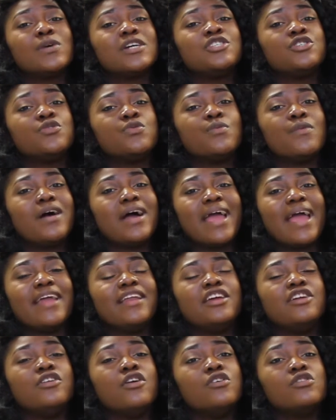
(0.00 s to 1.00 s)
what you want
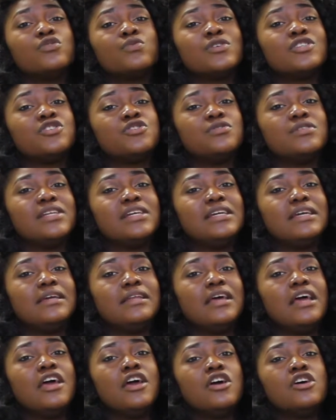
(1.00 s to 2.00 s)
and He knows what you
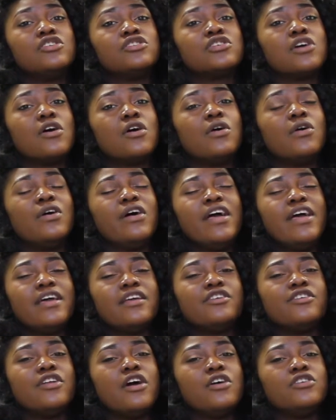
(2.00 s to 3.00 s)
need. So,
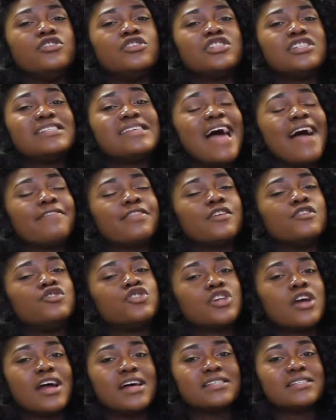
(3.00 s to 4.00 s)
you know, you just have to
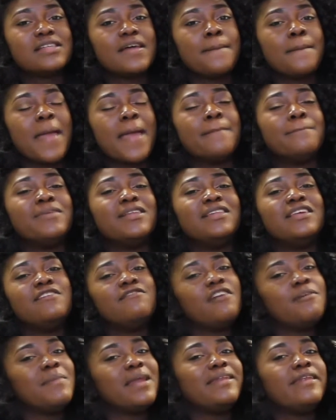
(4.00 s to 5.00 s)
trust Him and
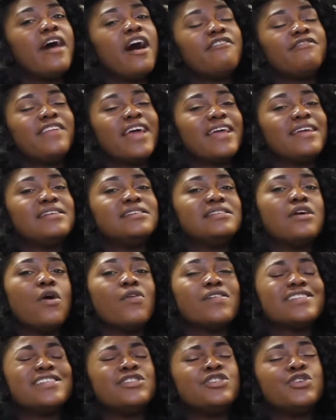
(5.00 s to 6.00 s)
believe Him enough that He's
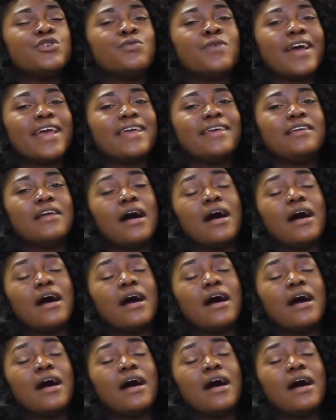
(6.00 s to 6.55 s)
going to do what